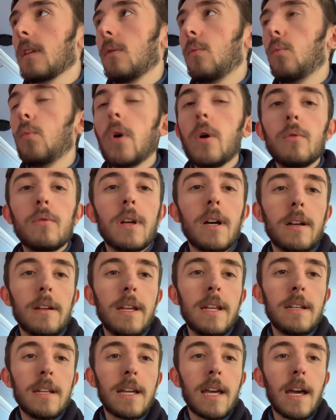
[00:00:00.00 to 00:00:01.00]
wheel nut
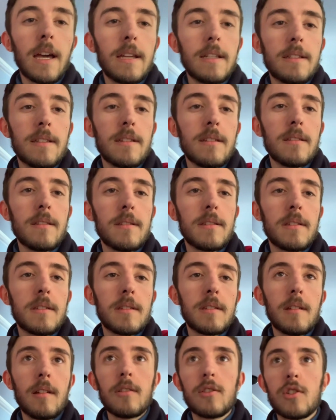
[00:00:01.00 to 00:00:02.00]

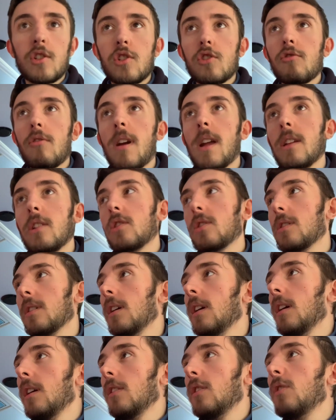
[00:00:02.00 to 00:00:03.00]
indicators are stretched.
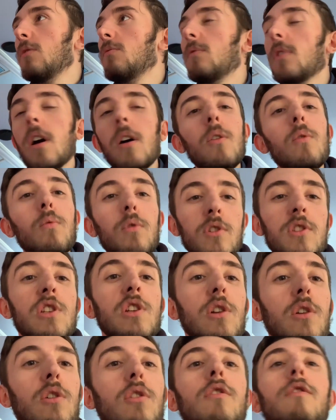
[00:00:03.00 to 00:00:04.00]
You know what to
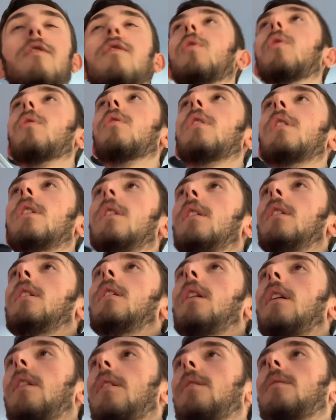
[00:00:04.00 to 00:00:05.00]
look for.
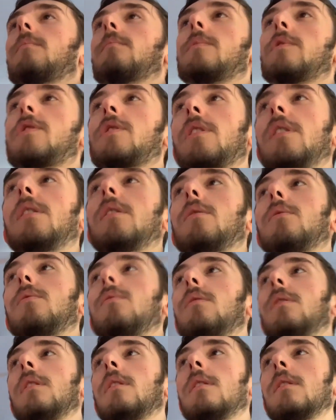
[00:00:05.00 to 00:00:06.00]
So
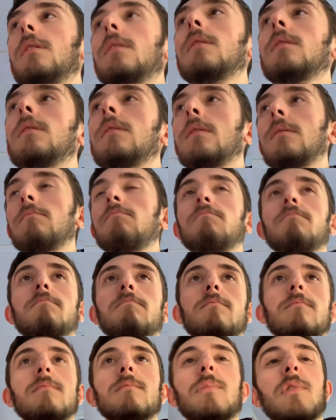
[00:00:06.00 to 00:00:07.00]

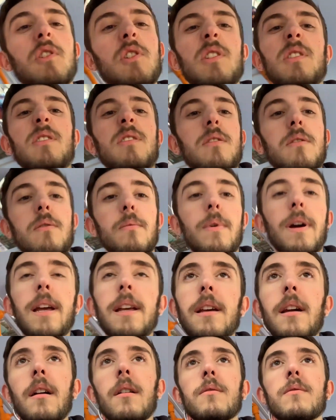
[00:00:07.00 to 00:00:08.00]
it's just the way
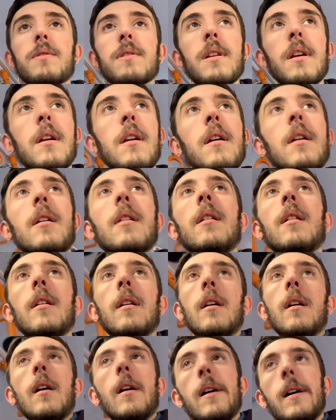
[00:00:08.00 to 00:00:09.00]
it goes.
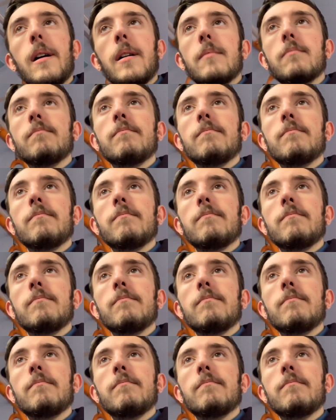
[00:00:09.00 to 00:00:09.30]
But